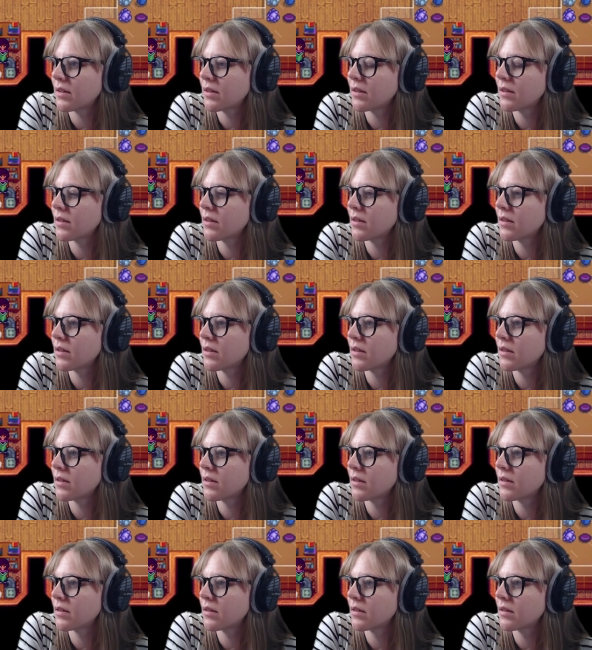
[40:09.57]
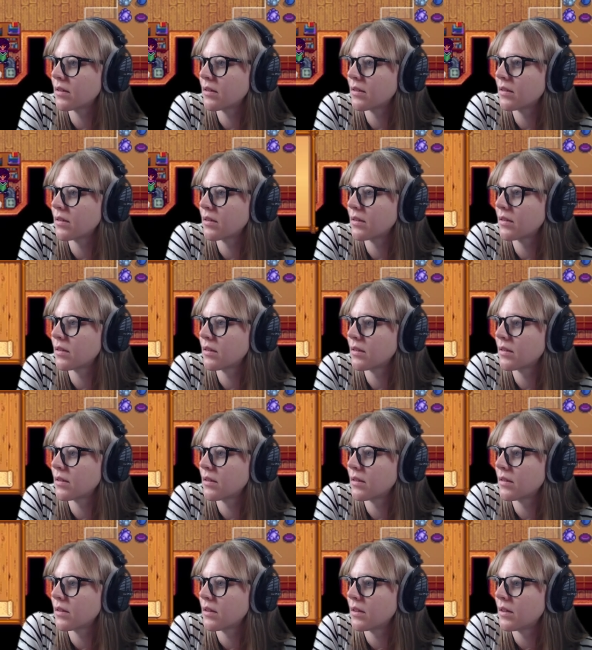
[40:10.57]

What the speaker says: No one is speaking in this clip.